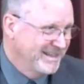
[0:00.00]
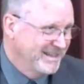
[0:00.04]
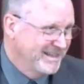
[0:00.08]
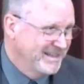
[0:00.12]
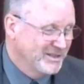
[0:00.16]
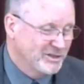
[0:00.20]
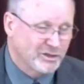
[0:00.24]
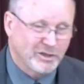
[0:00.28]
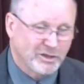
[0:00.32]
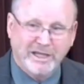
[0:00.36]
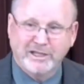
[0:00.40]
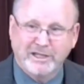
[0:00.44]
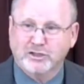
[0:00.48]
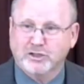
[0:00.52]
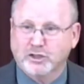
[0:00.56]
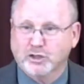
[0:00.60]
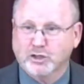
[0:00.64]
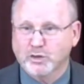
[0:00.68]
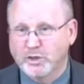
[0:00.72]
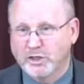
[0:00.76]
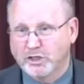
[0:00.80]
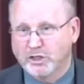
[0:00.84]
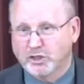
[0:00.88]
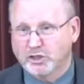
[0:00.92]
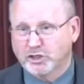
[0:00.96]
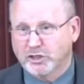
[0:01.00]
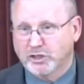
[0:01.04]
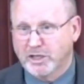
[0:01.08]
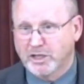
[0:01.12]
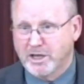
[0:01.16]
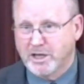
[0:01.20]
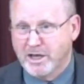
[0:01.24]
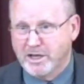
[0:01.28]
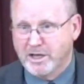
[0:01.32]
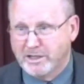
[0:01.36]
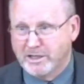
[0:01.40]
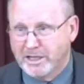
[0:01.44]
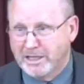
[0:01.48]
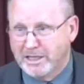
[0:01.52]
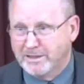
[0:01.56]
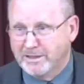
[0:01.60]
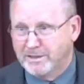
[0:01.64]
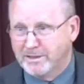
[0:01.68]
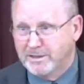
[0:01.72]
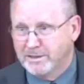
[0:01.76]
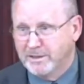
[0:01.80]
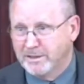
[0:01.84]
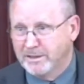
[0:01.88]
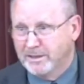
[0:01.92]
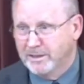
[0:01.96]
says through his Son
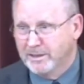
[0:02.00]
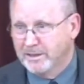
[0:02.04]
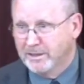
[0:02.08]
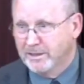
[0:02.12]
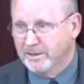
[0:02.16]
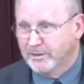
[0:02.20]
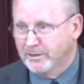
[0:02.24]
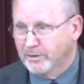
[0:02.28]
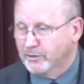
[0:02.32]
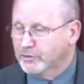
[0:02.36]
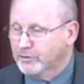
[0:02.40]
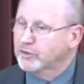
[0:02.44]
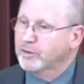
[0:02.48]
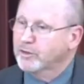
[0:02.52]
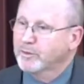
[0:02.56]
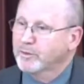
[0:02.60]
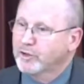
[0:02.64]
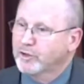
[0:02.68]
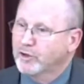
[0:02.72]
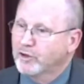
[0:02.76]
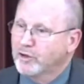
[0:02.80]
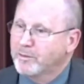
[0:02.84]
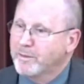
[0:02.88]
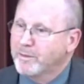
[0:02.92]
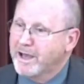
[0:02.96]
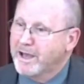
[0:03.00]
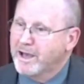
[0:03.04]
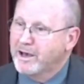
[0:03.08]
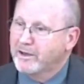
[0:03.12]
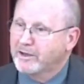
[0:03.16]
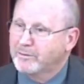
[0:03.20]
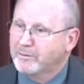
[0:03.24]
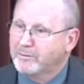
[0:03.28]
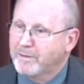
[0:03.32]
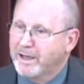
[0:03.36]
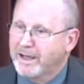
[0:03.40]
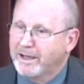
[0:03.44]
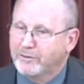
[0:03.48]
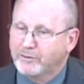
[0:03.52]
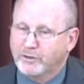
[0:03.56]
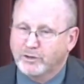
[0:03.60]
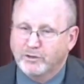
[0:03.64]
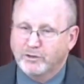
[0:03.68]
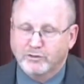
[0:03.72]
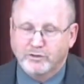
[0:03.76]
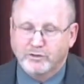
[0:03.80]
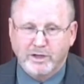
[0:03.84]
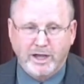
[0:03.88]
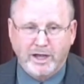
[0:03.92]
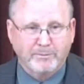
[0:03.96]
in the Sermon on the Mount in
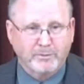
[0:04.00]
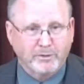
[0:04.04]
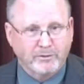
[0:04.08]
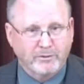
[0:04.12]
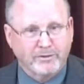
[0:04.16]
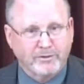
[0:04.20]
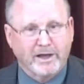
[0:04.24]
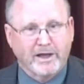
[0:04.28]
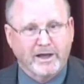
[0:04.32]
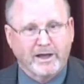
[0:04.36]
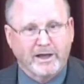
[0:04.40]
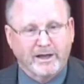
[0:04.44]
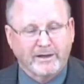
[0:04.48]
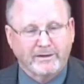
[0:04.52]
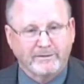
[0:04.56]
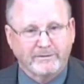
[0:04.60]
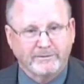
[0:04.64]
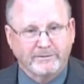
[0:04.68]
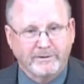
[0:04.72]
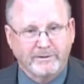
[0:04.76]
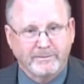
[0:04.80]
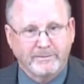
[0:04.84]
Matthew chapter 5